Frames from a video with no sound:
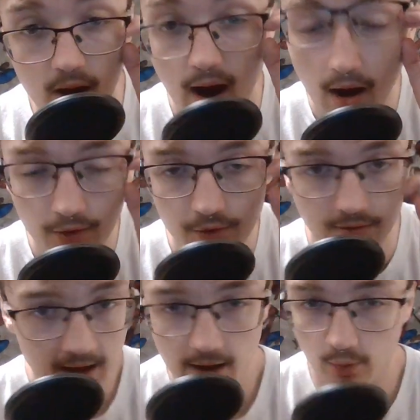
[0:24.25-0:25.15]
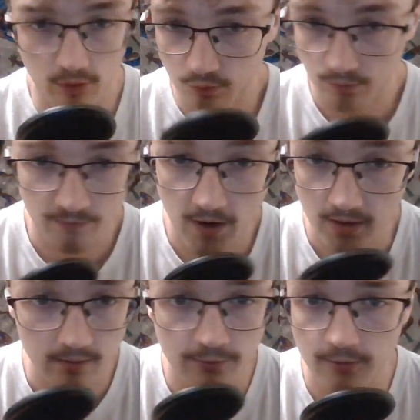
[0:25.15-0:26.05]
Aldo's kick was
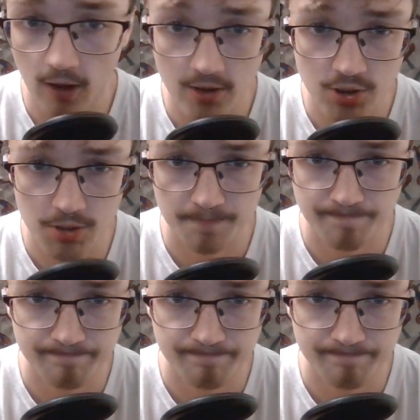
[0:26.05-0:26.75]
fucking flush.